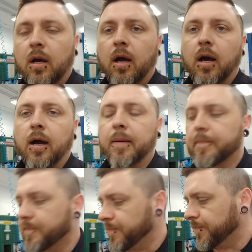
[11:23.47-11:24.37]

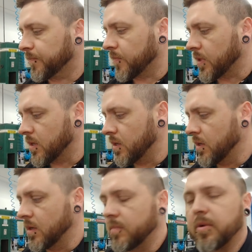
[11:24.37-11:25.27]
Um,
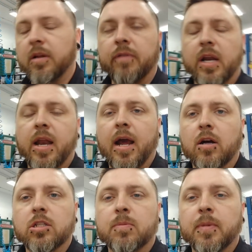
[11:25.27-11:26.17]
bit of an
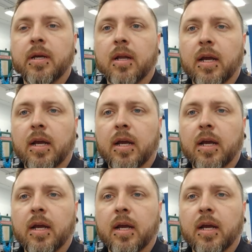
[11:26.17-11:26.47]
announcement.